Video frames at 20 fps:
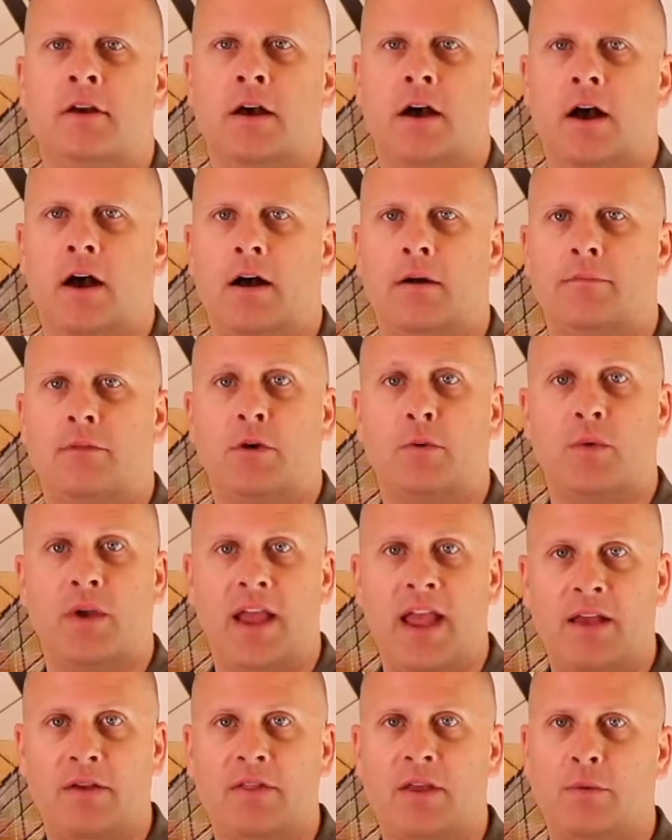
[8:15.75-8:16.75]

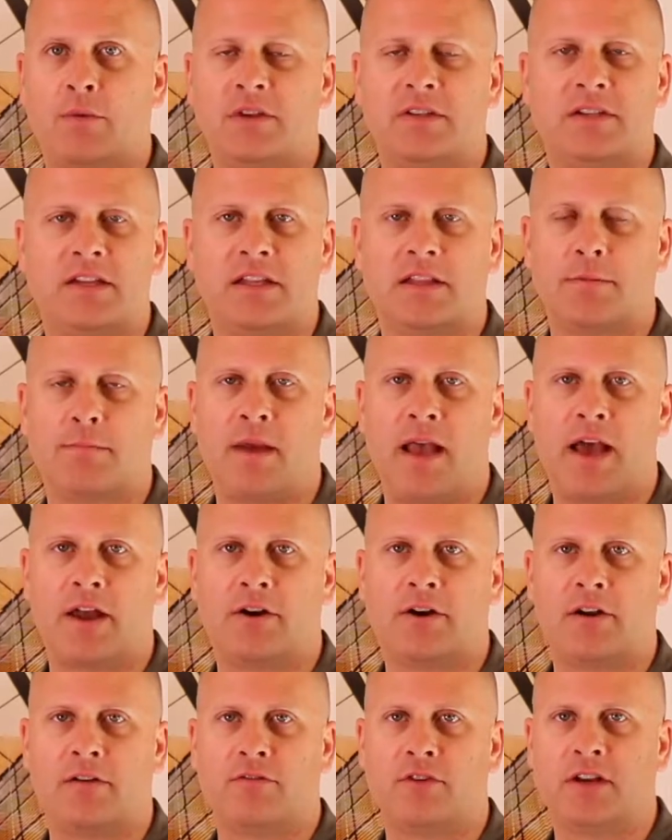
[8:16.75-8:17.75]
that we see in the
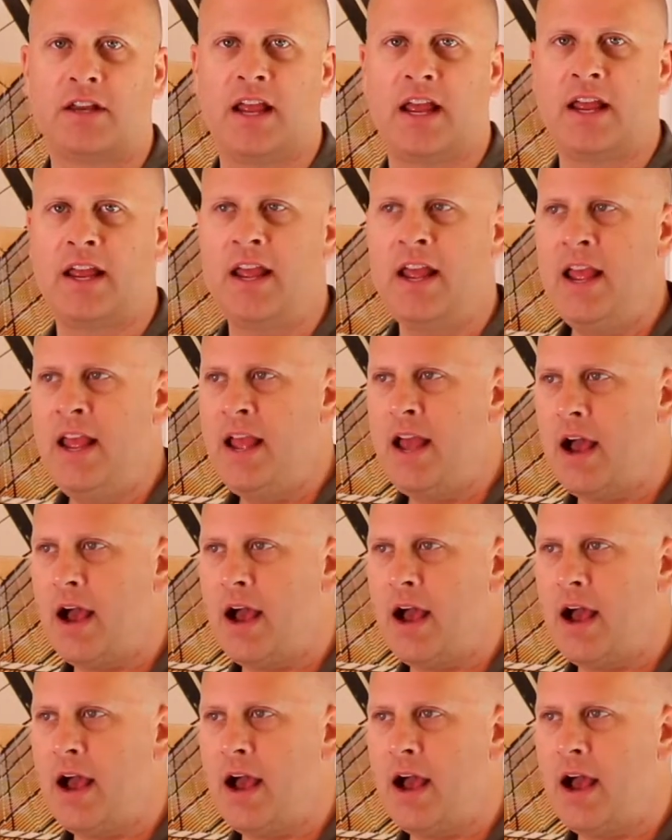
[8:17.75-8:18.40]
pattern every day.